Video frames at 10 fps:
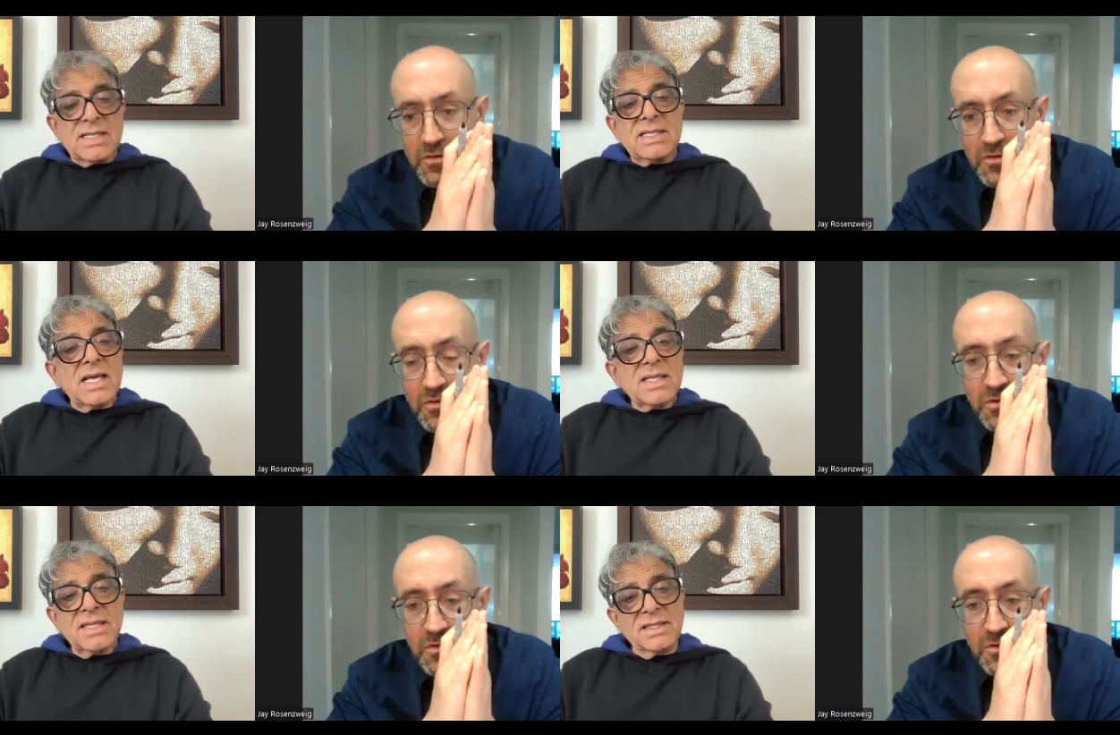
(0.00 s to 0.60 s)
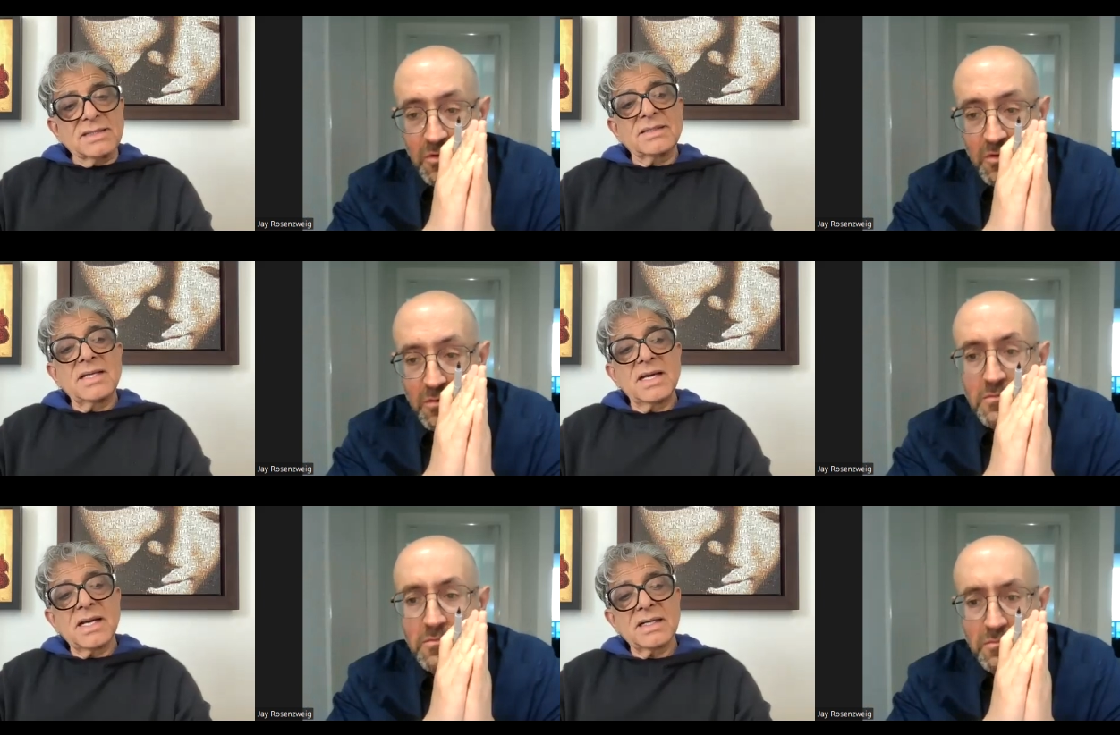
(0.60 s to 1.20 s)
Speaker 1: Nothing.
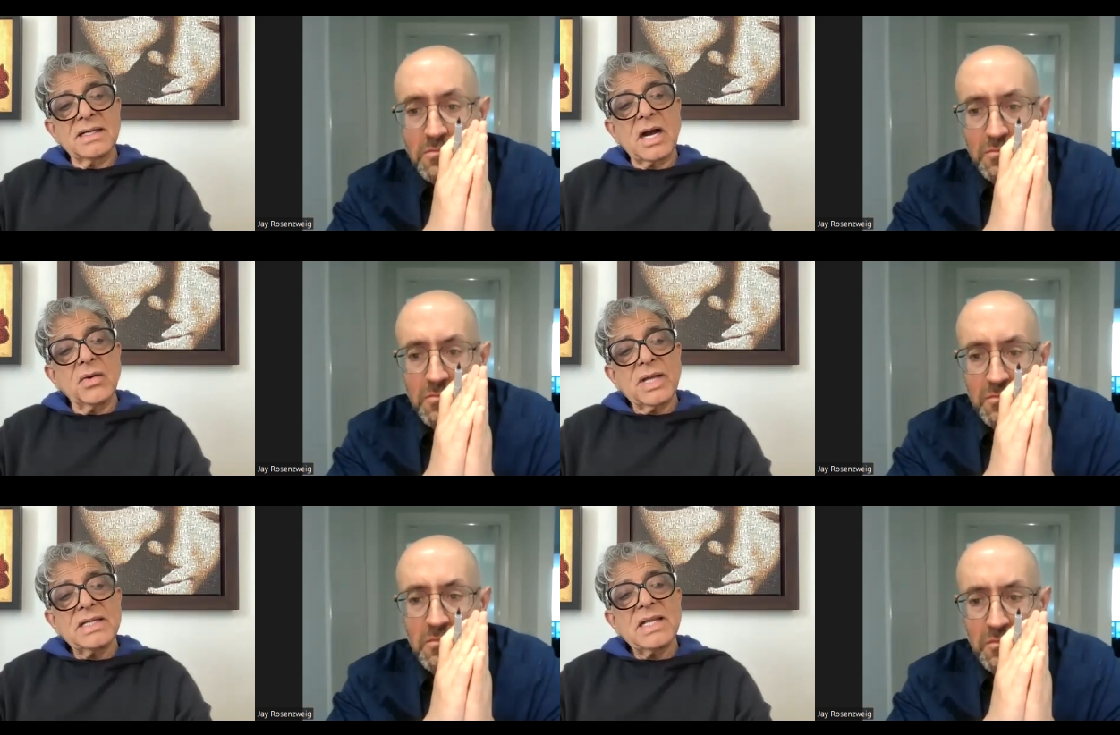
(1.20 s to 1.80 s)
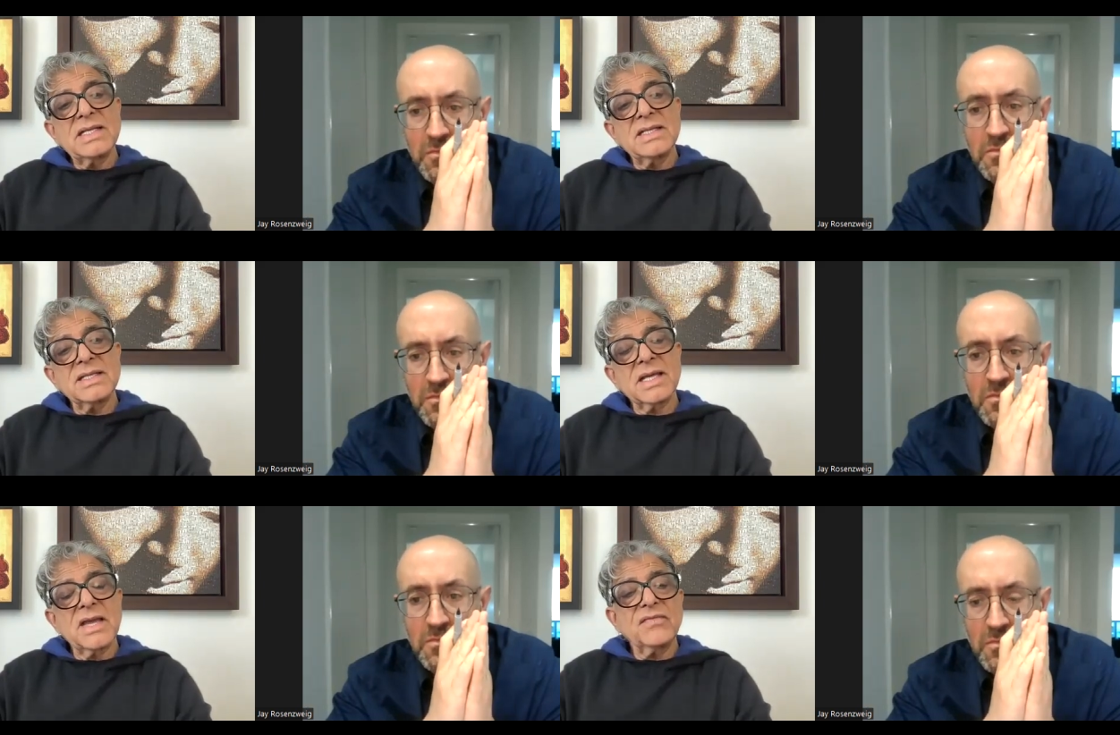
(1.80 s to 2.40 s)
How can
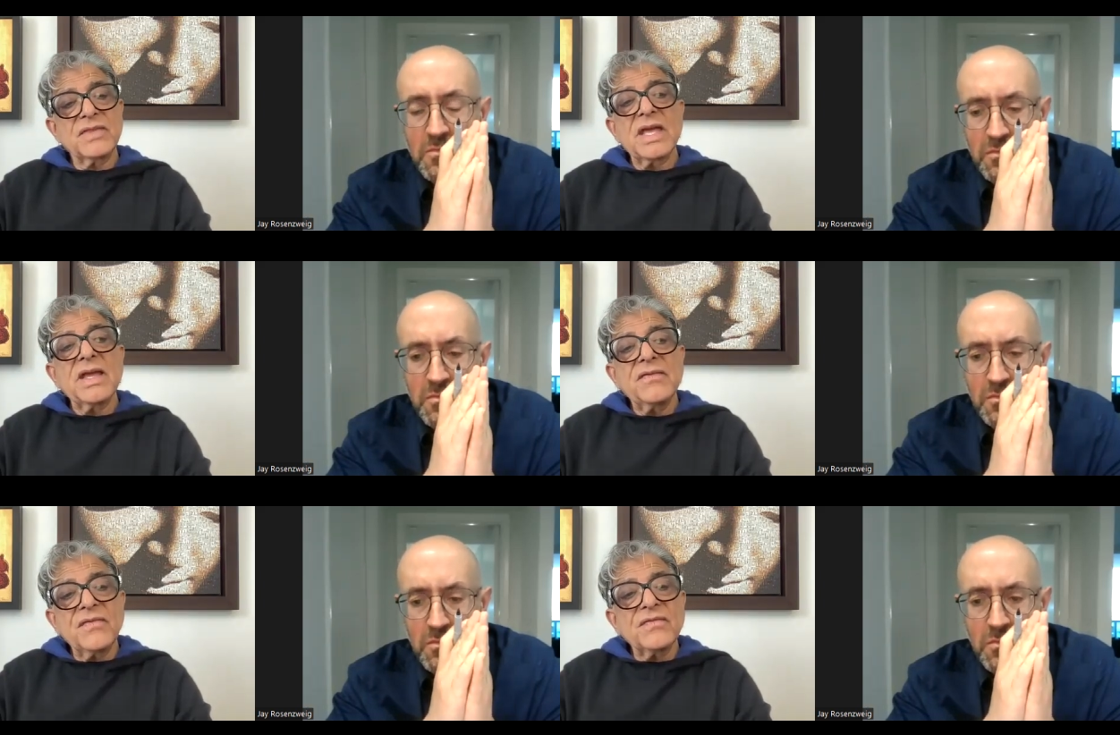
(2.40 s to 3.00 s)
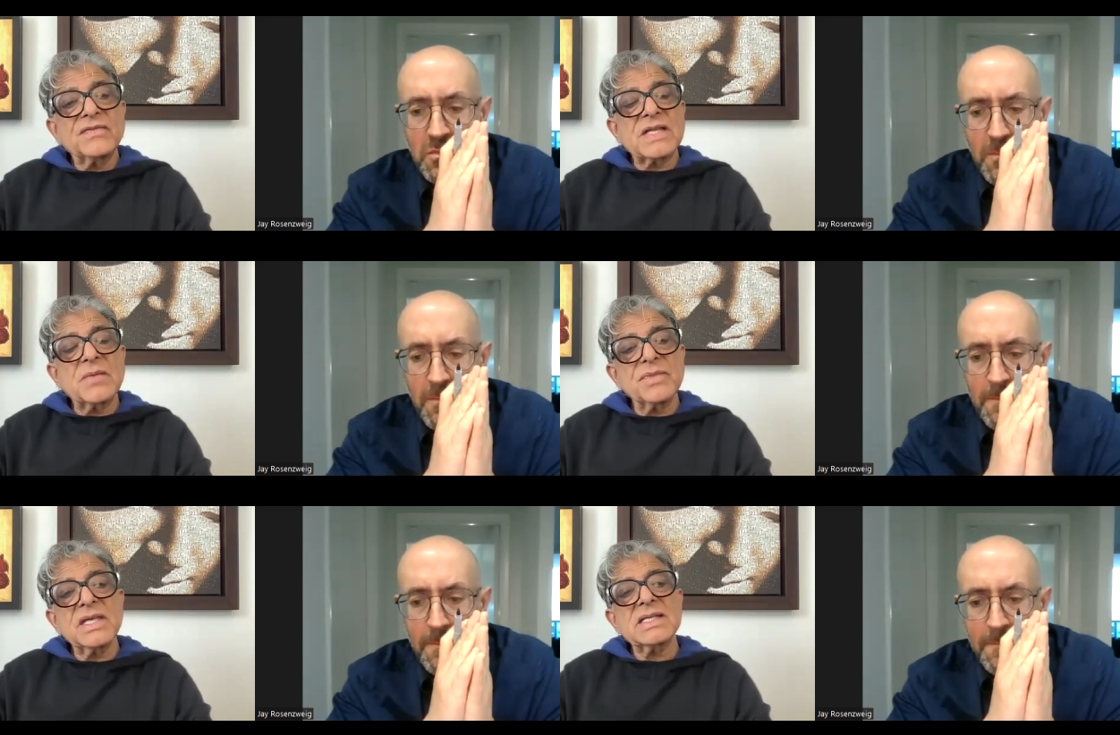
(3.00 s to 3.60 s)
anything, if, the, if
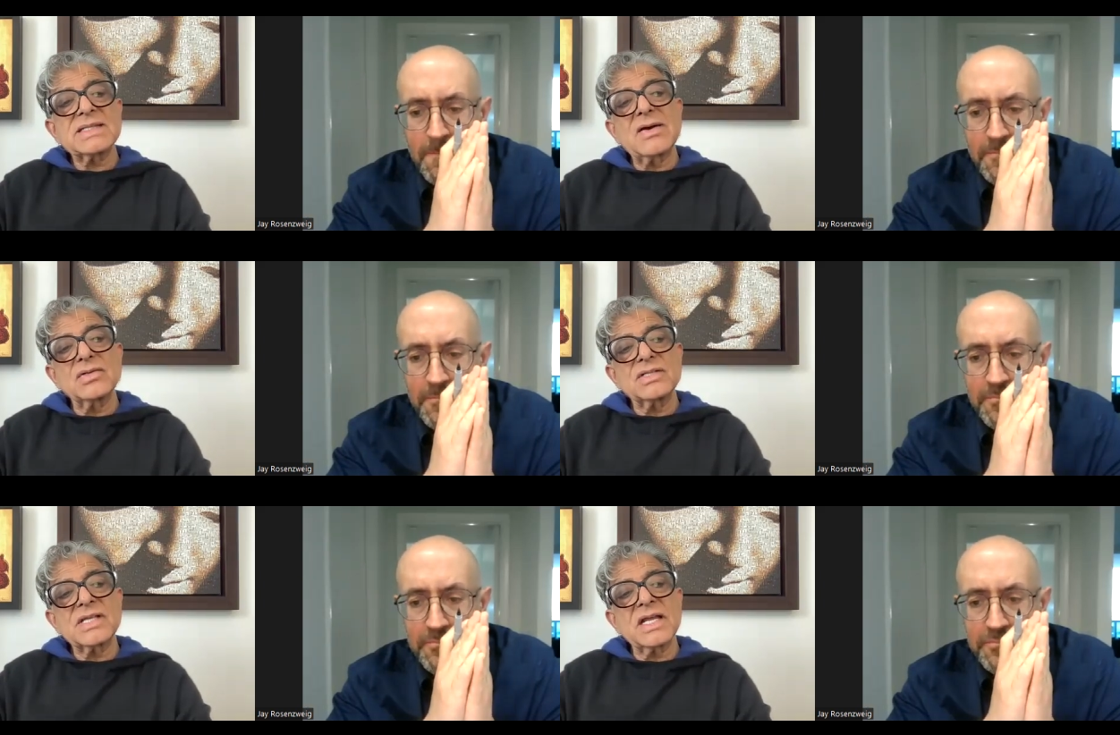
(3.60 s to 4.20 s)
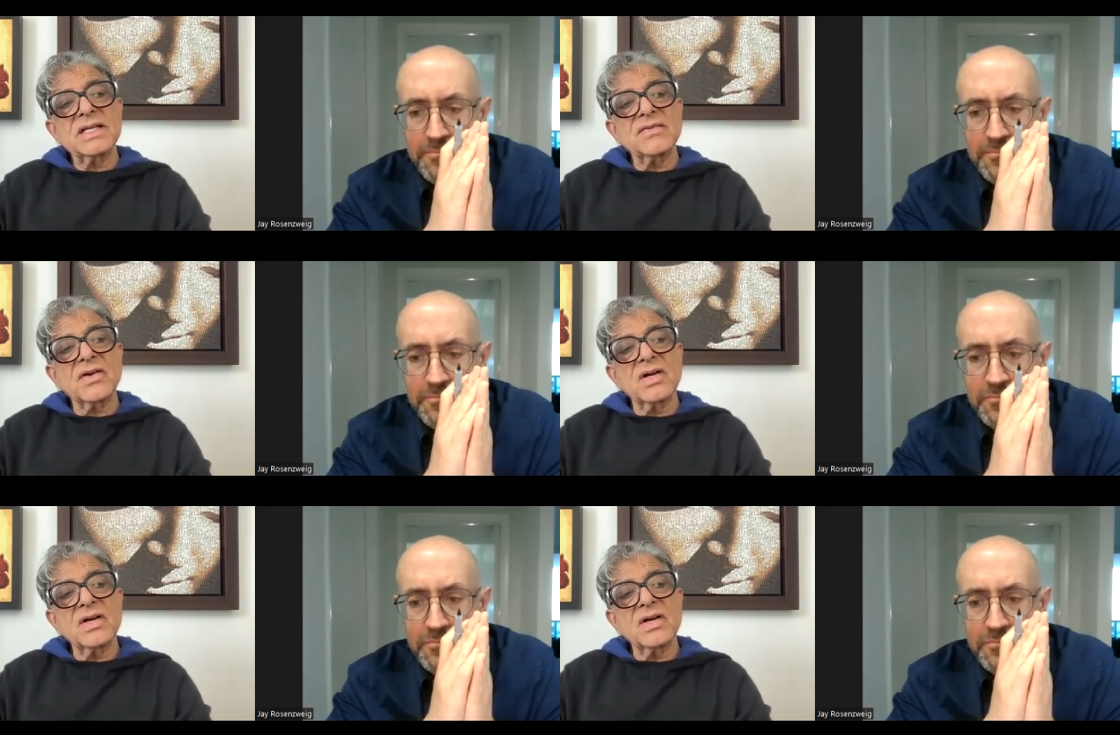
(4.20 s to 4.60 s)
something is outside of